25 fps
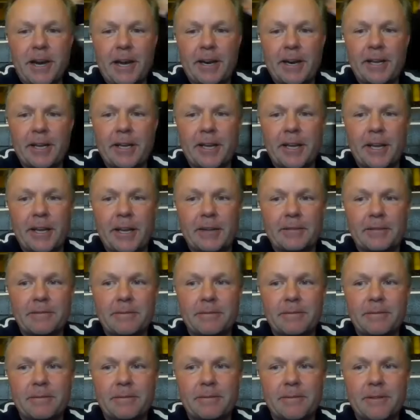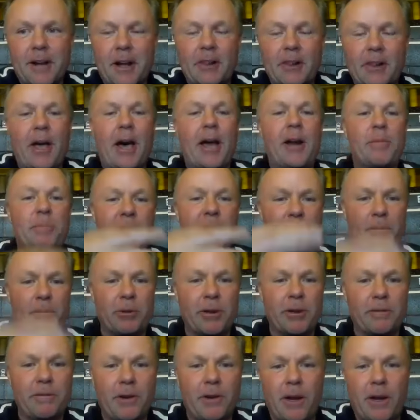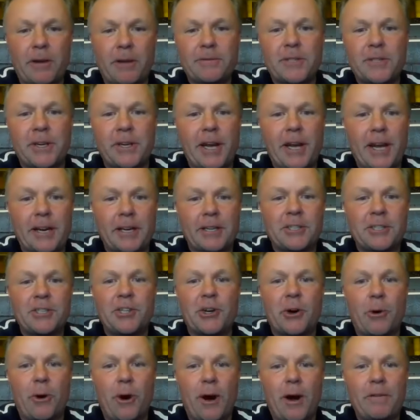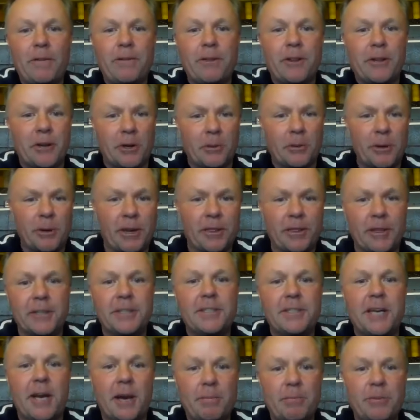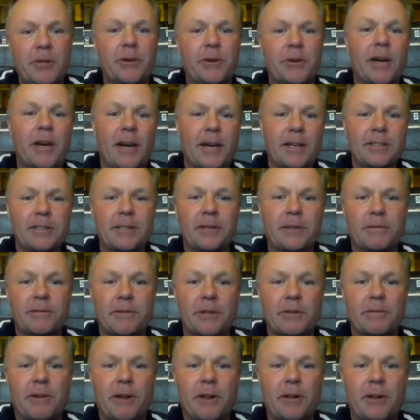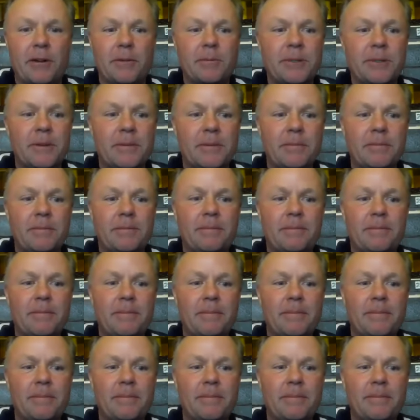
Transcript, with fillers: to kind of get a lot of people involved tonight and show off a little bit of the depth you guys have developed.